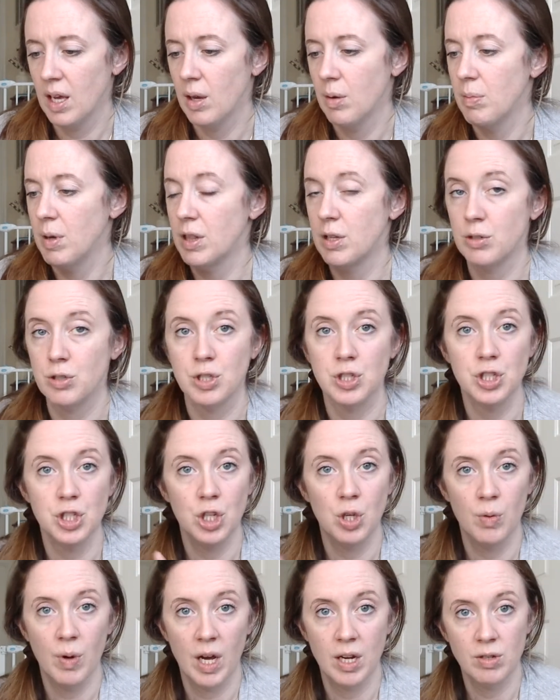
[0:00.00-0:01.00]
But there's
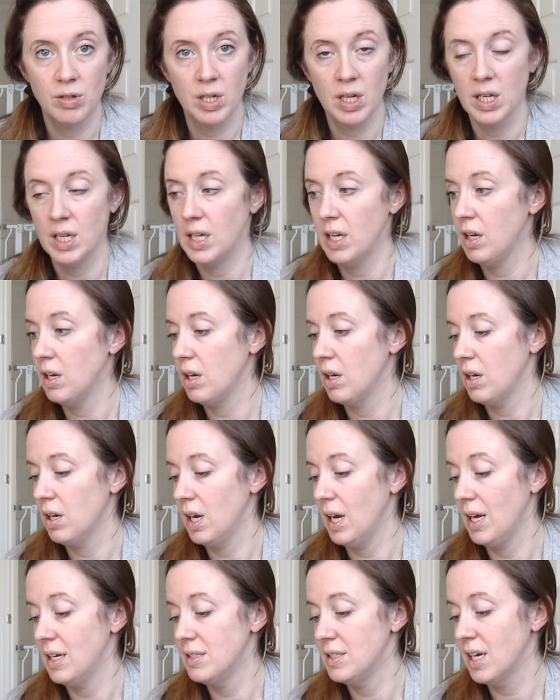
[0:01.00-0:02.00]
200 in here.
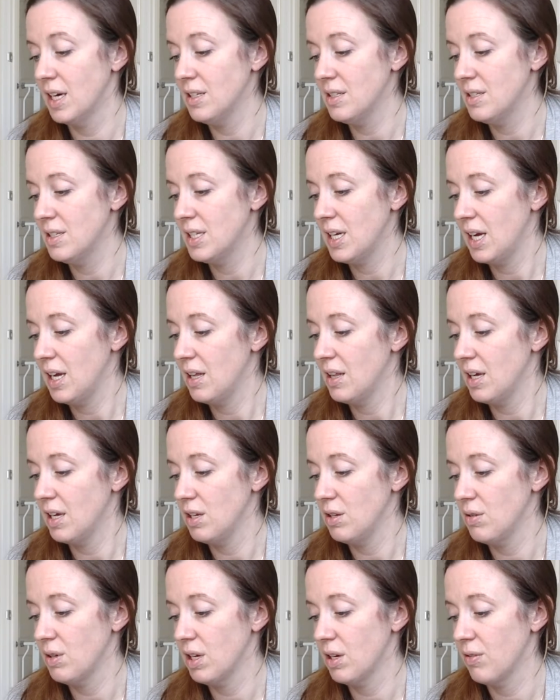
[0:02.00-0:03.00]
It does say that
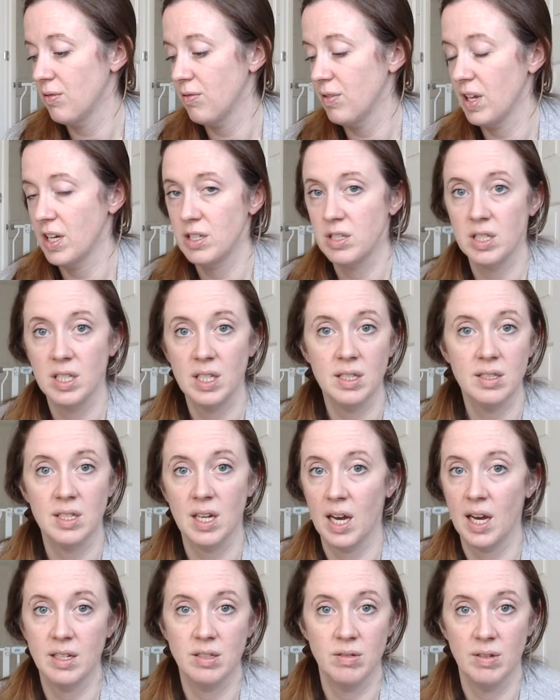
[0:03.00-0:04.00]
you can flush these.
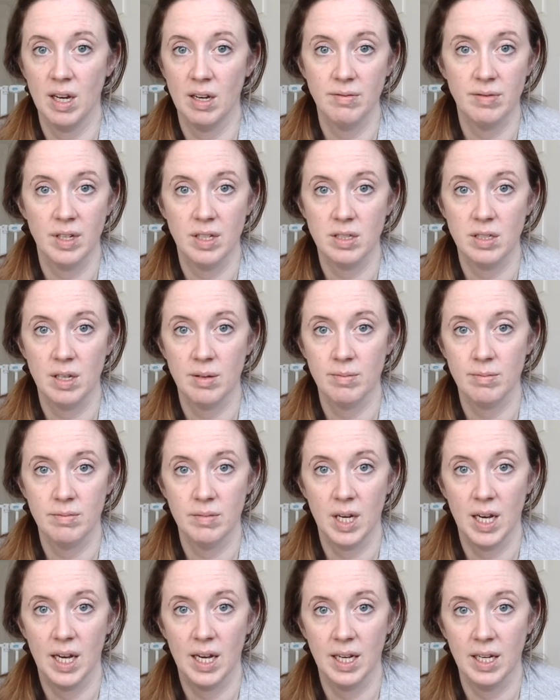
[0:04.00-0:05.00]
I do not flush them.
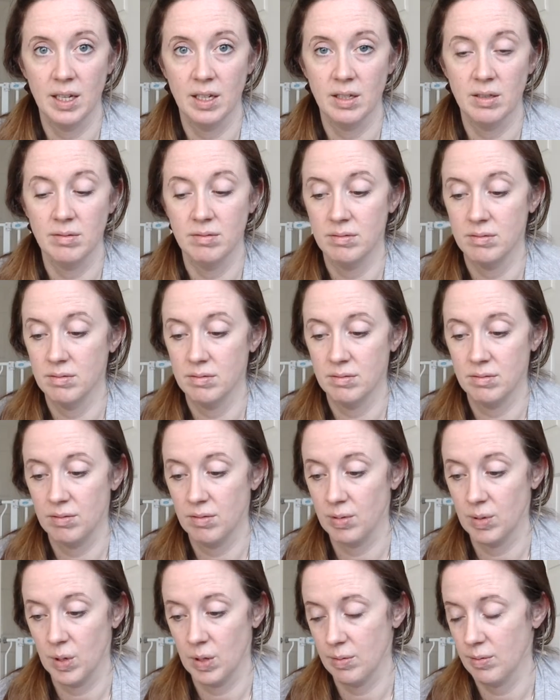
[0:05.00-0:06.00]
I
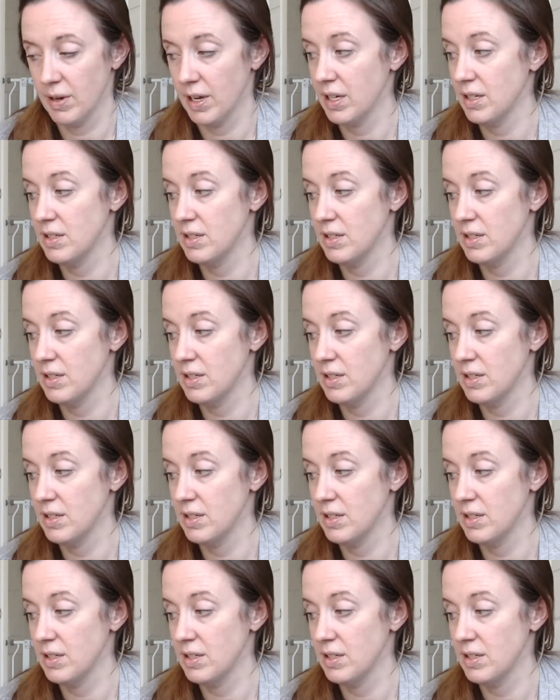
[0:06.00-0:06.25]
throw them away.